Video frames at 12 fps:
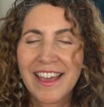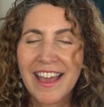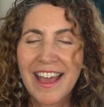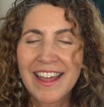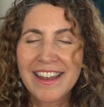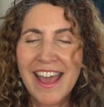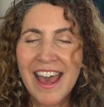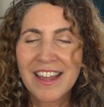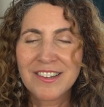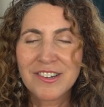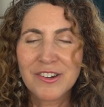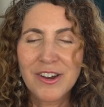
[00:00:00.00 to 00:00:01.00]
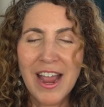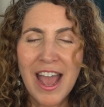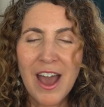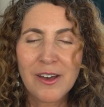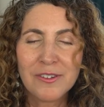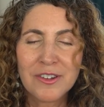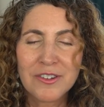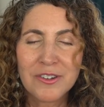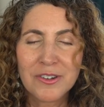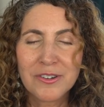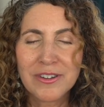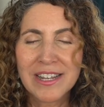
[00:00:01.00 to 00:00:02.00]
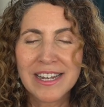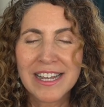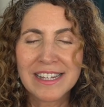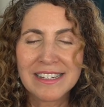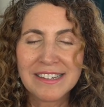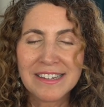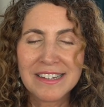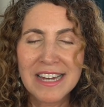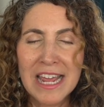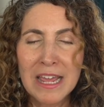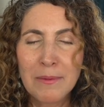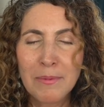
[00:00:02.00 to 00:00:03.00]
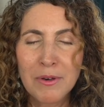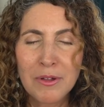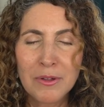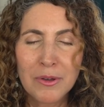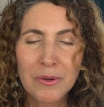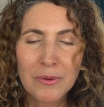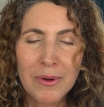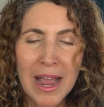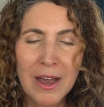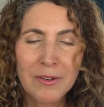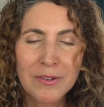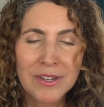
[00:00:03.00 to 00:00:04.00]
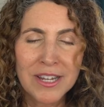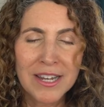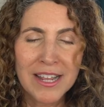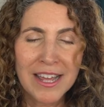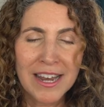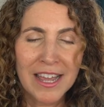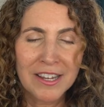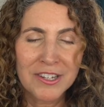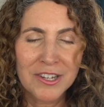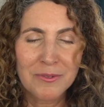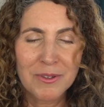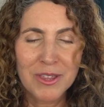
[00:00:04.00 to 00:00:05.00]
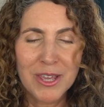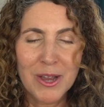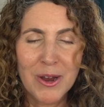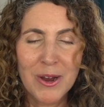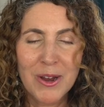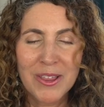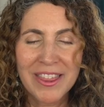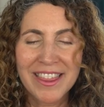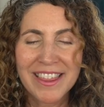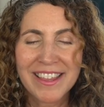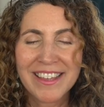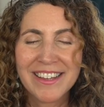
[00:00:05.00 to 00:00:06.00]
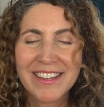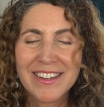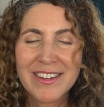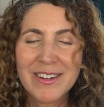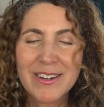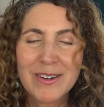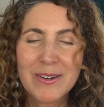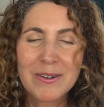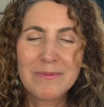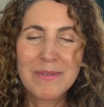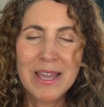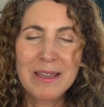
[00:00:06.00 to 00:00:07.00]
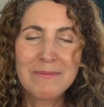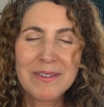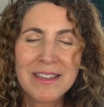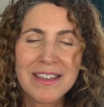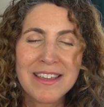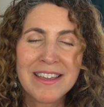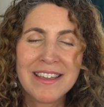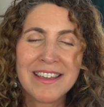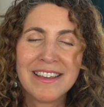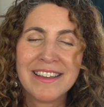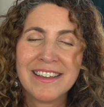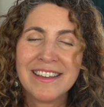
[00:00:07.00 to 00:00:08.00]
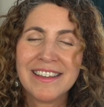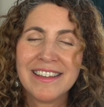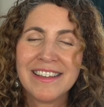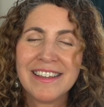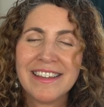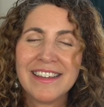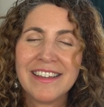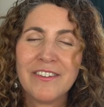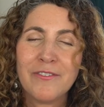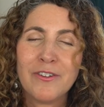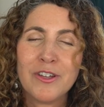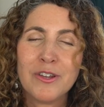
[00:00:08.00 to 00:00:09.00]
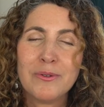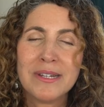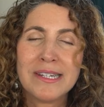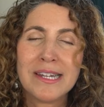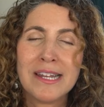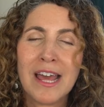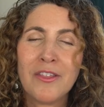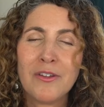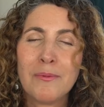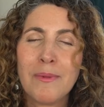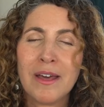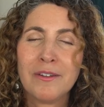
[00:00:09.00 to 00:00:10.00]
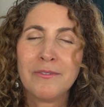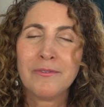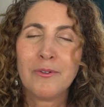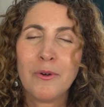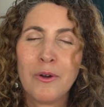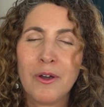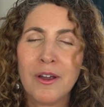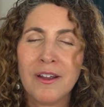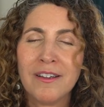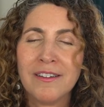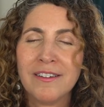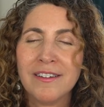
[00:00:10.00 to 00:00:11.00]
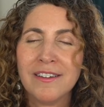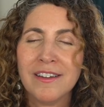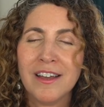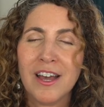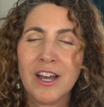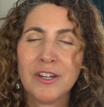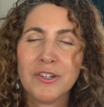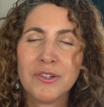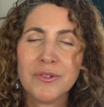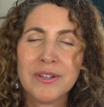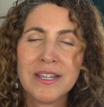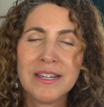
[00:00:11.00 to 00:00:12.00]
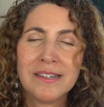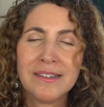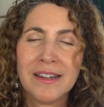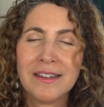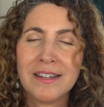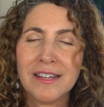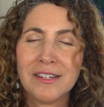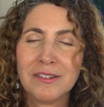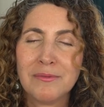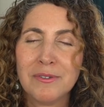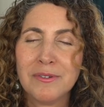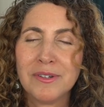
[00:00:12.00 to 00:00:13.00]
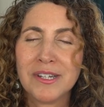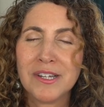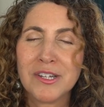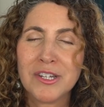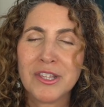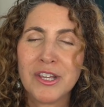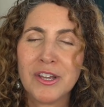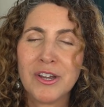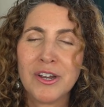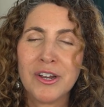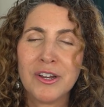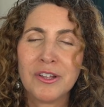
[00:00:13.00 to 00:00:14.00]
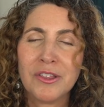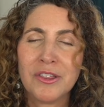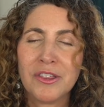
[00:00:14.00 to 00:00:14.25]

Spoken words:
And as your house, you're creating a stable, grounded connection with the earth. Or maybe for you, it's another metaphor a tree sending its roots into the earth,